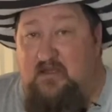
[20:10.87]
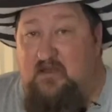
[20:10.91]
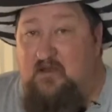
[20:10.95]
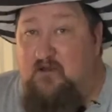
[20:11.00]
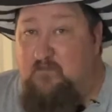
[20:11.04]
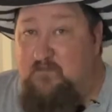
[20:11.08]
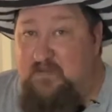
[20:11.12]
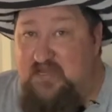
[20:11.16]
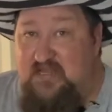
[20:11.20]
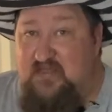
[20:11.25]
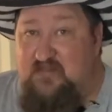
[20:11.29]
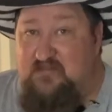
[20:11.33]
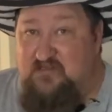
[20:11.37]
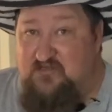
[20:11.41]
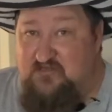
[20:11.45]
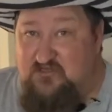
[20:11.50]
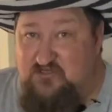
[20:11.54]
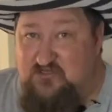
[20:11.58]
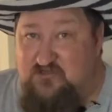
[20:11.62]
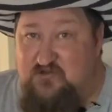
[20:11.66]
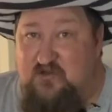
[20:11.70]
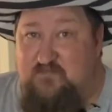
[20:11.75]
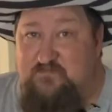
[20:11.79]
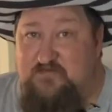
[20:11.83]
will be in the
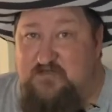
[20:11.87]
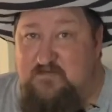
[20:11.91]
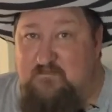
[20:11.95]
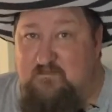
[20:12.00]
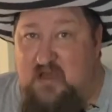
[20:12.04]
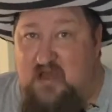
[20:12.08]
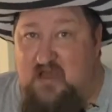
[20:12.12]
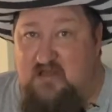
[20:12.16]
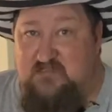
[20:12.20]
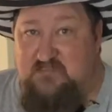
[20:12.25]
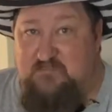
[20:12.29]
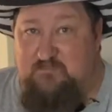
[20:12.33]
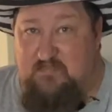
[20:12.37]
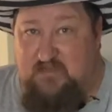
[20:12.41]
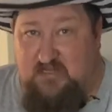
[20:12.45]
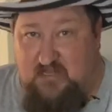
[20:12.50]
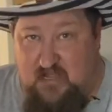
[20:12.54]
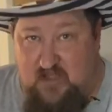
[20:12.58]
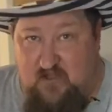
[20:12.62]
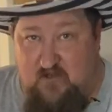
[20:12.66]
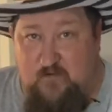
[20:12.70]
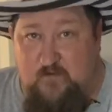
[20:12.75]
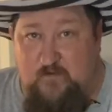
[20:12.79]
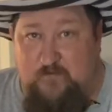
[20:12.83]
description box
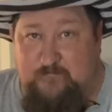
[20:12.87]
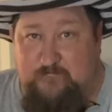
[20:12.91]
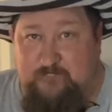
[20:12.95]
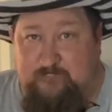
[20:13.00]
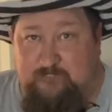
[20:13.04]
below.